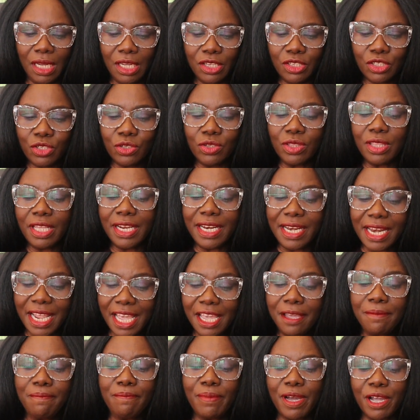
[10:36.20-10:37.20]
So the
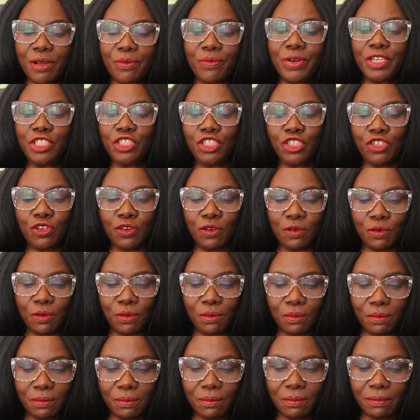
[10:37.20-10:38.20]
name by which
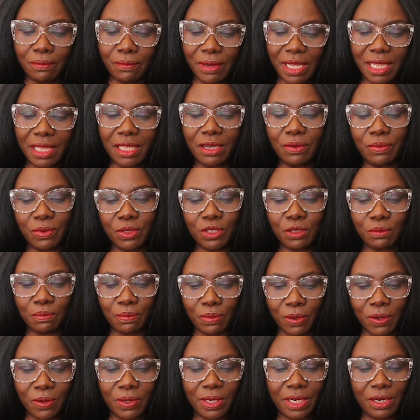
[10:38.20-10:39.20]
your mother was
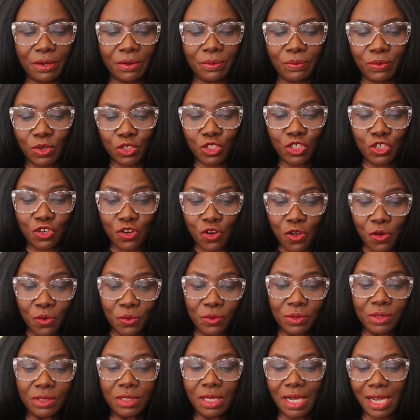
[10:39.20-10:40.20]
born was
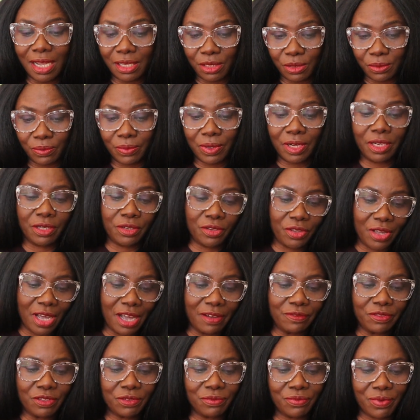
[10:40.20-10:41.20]
known as well. You
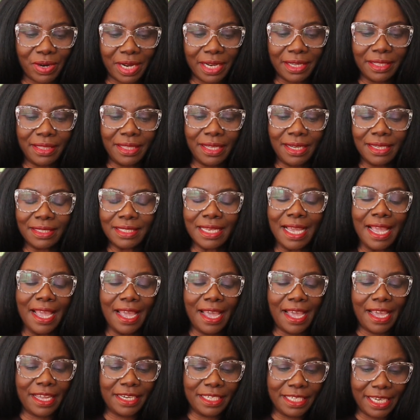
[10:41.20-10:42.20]
have to write that.
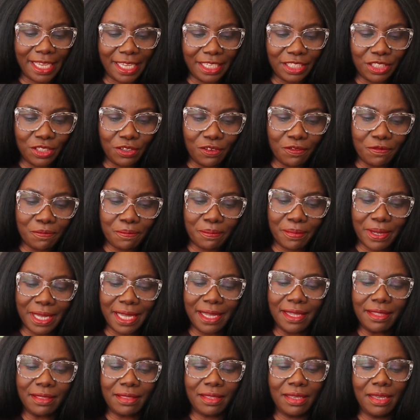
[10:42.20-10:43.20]
Her date of
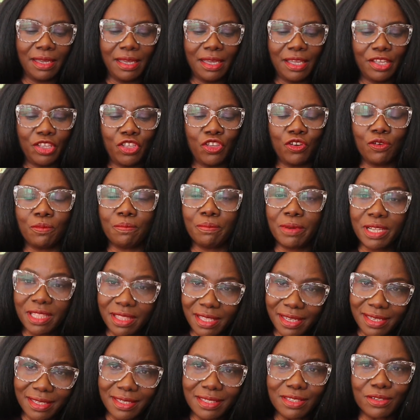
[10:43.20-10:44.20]
birth, your
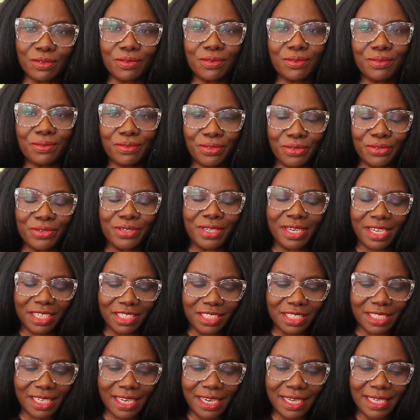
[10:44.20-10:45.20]
mother's or
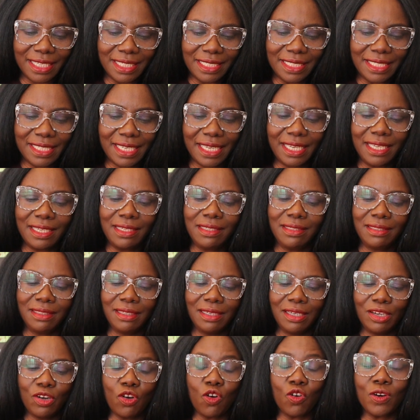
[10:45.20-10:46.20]
nationality,
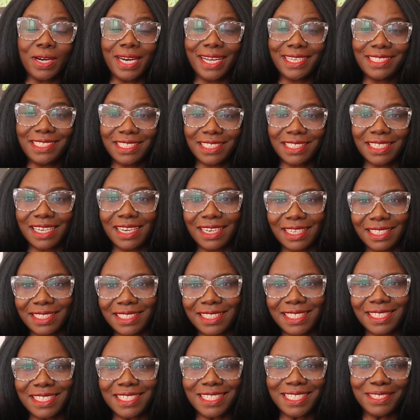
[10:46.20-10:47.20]
or
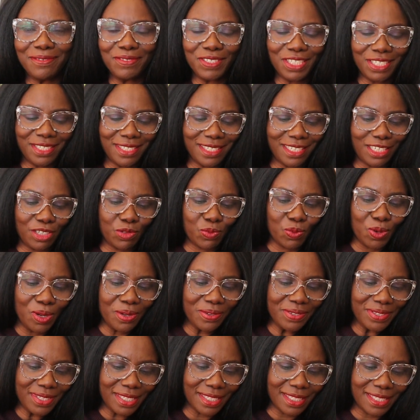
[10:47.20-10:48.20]
nationalities if she's a
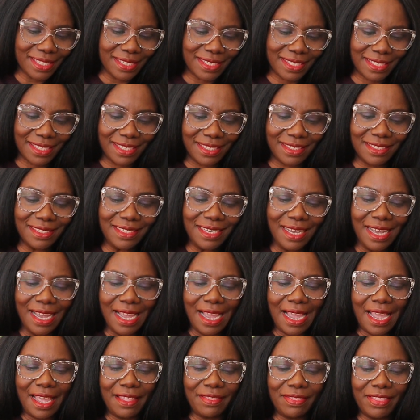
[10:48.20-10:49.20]
dual citizen,
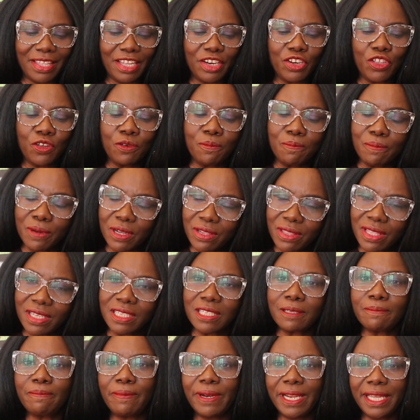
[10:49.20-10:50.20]
and then your
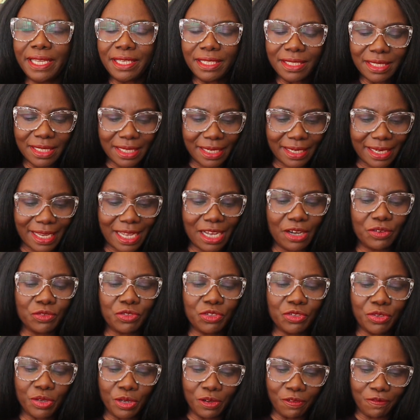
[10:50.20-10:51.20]
mother's place and
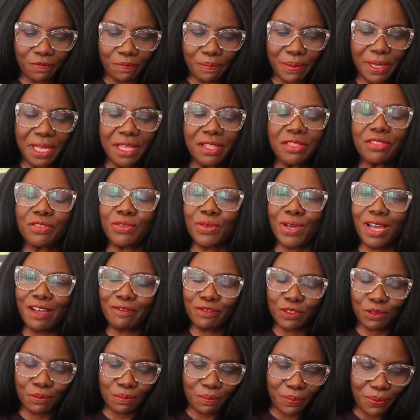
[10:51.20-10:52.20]
country of birth, you
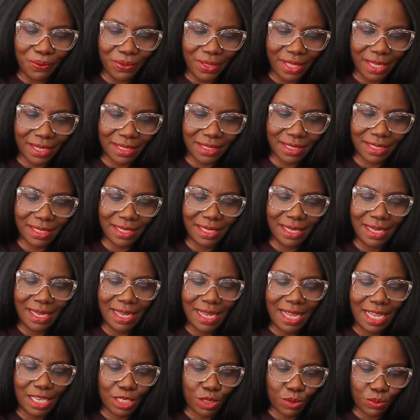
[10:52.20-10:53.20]
have to put that
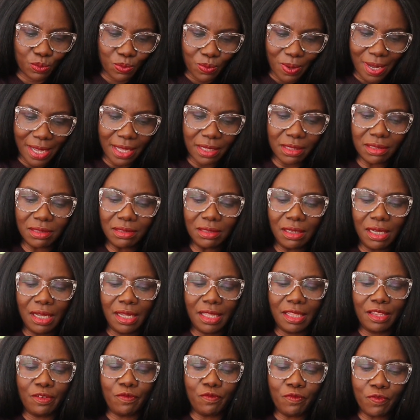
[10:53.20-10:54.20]
as well.
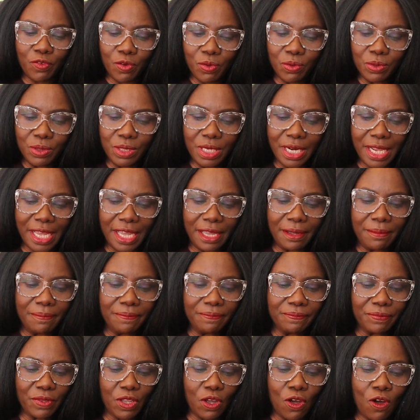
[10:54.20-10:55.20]
The full
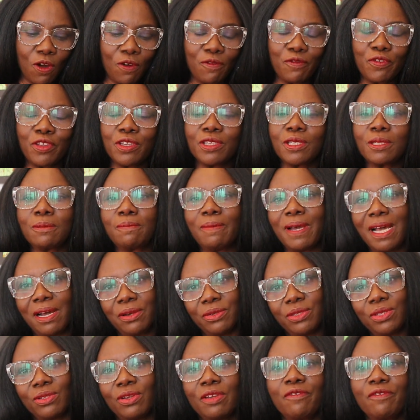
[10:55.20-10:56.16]
name of your spouse.